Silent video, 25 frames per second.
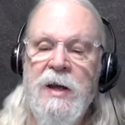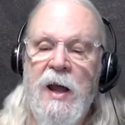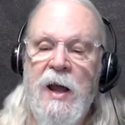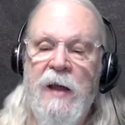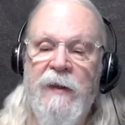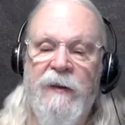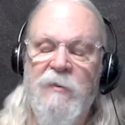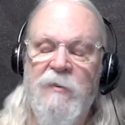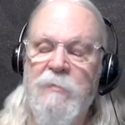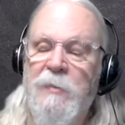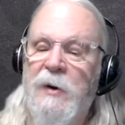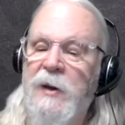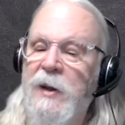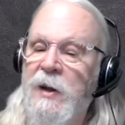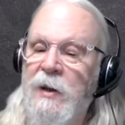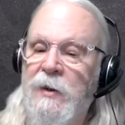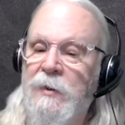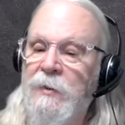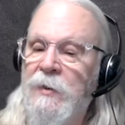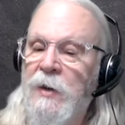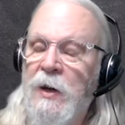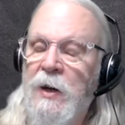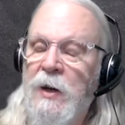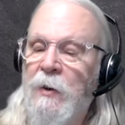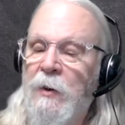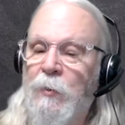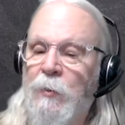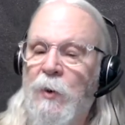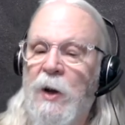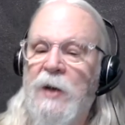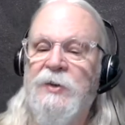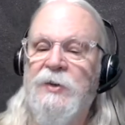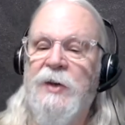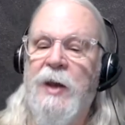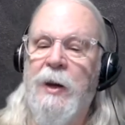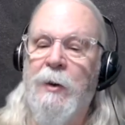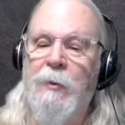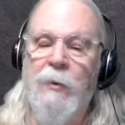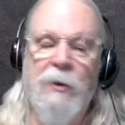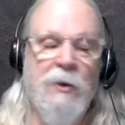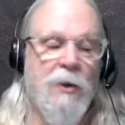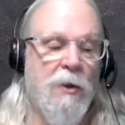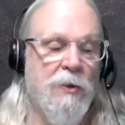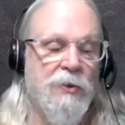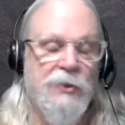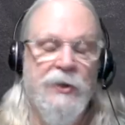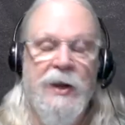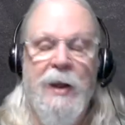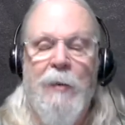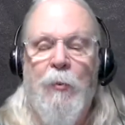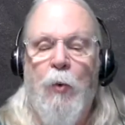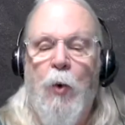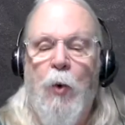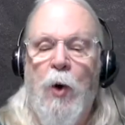And everybody in ROS Agriculture kept